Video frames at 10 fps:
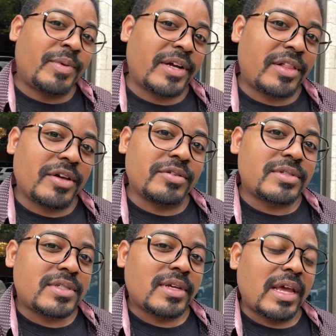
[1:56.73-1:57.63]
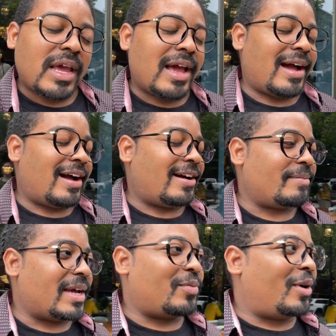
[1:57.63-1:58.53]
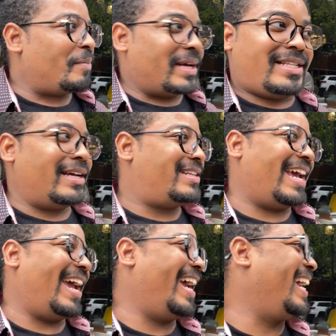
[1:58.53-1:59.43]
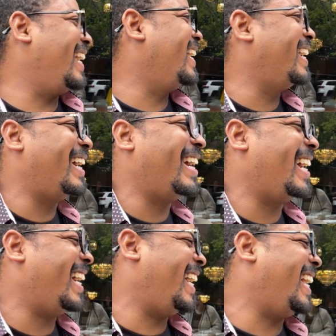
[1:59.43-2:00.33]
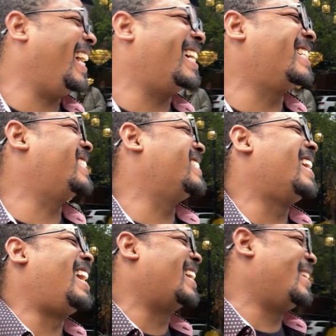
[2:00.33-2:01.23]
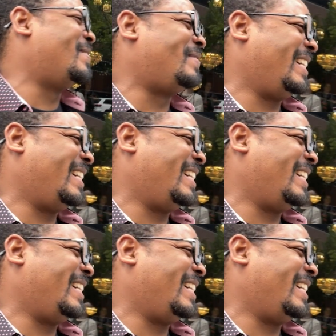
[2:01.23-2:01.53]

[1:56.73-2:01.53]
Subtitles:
my clothes. It won't be today. It's not going to be